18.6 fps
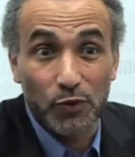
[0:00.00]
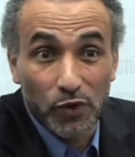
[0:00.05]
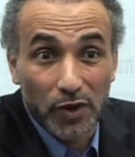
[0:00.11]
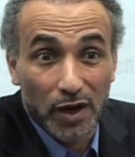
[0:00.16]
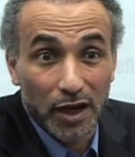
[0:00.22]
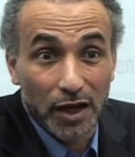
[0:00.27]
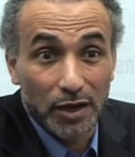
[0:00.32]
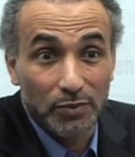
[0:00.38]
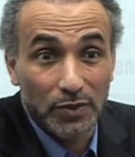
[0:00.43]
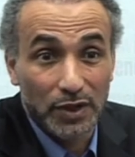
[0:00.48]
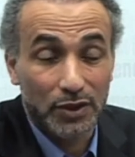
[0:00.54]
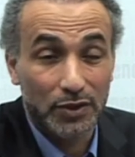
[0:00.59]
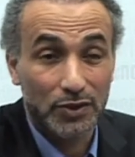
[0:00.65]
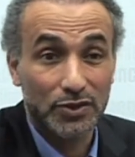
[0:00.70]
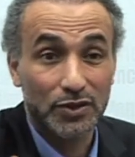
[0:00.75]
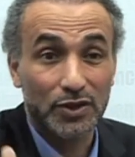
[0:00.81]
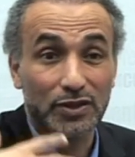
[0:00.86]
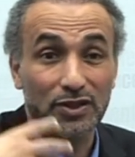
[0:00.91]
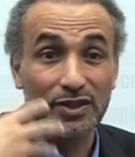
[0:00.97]
Why?
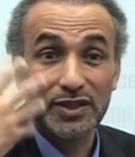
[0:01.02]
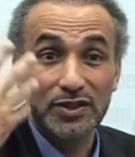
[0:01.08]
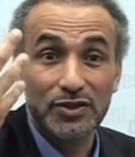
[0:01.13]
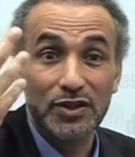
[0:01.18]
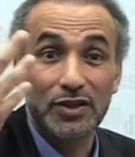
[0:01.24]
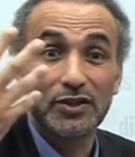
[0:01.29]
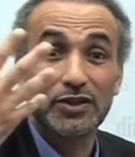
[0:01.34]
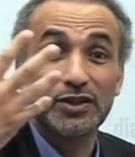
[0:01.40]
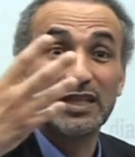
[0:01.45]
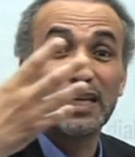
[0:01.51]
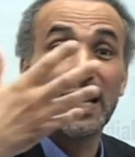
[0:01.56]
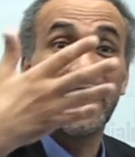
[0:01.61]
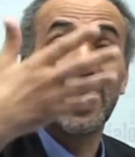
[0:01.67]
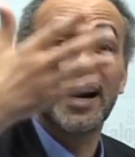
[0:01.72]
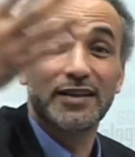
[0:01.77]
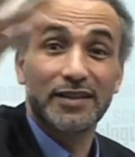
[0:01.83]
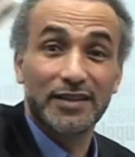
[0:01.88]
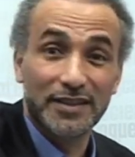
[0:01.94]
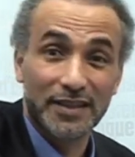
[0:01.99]
Because the, the, the
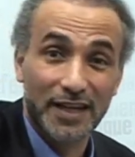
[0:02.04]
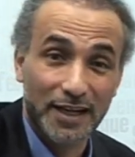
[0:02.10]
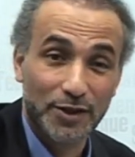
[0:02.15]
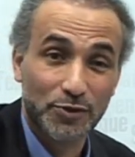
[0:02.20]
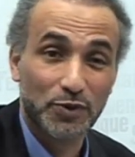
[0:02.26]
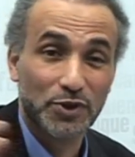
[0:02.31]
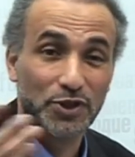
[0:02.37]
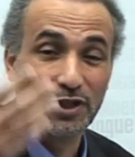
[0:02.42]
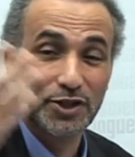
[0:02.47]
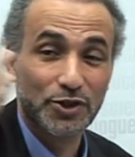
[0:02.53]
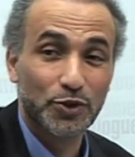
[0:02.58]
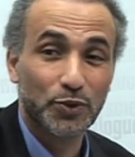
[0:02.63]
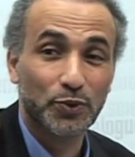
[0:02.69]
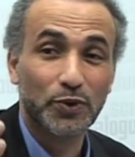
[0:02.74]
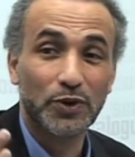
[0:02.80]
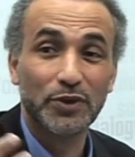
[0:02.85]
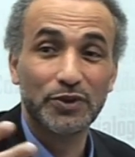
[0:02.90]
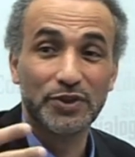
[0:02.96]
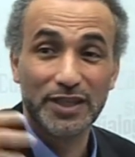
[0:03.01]
other text, which is the
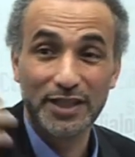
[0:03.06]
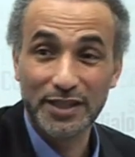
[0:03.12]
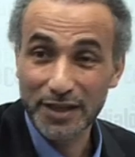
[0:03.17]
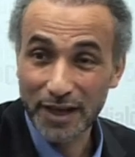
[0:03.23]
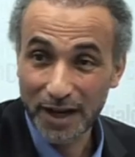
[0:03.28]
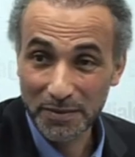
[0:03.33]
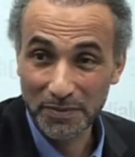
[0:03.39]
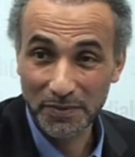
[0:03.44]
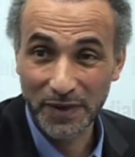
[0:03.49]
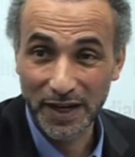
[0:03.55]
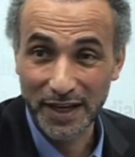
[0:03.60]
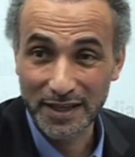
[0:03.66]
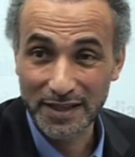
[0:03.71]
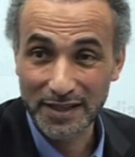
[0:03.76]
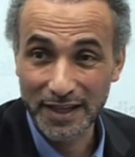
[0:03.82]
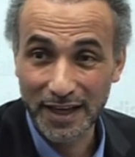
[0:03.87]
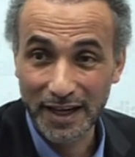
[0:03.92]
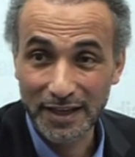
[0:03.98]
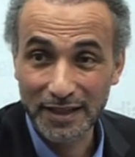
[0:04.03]
world, is
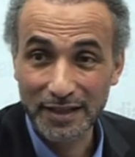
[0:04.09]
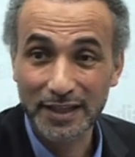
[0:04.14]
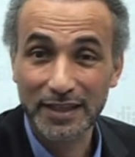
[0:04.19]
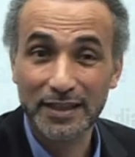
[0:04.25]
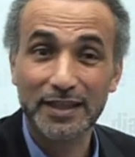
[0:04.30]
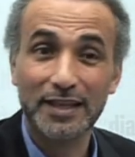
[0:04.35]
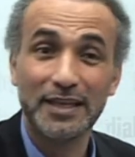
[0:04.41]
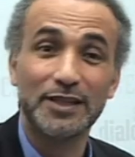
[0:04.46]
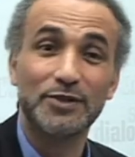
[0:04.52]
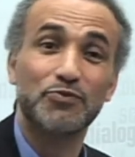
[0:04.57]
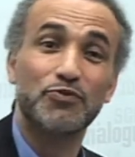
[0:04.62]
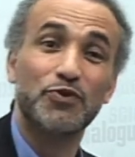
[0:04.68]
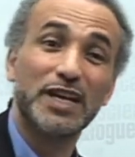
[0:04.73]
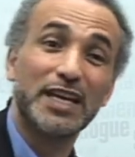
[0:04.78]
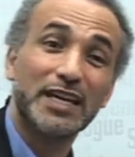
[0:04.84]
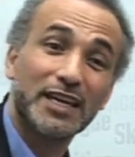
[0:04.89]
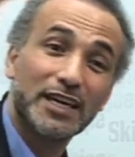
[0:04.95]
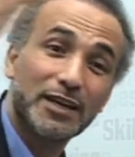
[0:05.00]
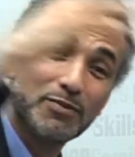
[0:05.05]
complex and is
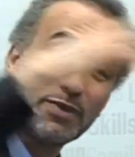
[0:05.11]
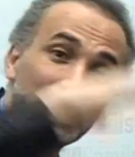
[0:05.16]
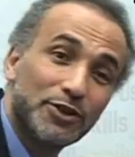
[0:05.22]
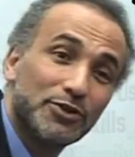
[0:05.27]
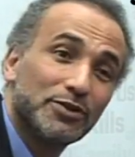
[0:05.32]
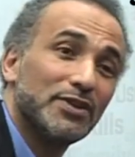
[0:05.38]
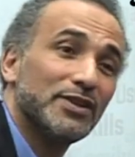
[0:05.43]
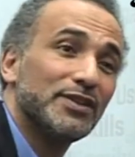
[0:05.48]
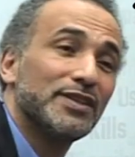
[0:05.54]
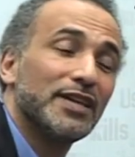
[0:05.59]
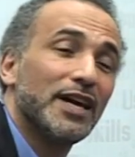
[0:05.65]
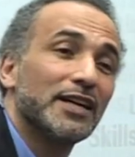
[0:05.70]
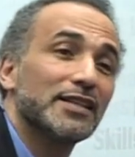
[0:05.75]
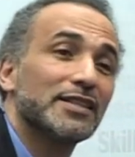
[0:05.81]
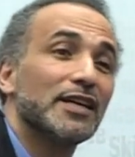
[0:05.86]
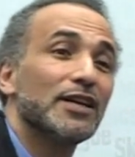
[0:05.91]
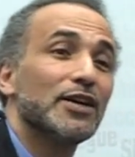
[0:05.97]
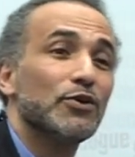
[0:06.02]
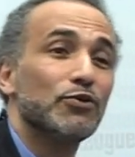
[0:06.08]
bringing me to the
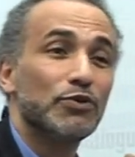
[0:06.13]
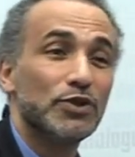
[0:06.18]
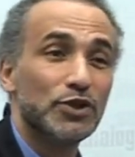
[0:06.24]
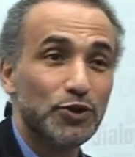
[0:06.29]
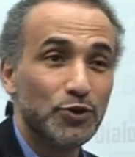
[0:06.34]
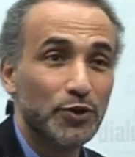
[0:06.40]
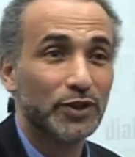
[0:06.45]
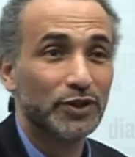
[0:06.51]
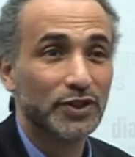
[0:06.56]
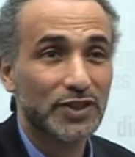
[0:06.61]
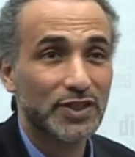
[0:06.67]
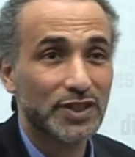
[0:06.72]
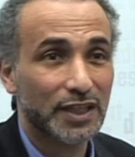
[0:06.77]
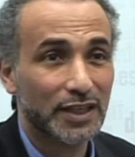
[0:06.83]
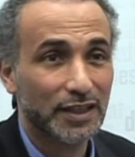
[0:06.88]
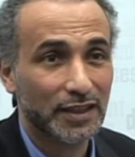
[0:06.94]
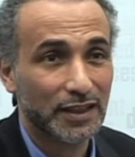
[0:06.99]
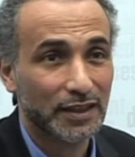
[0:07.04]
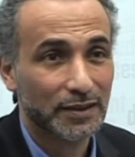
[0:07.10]
text with new
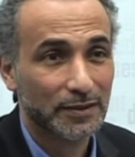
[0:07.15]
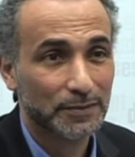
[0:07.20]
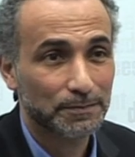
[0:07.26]
understanding.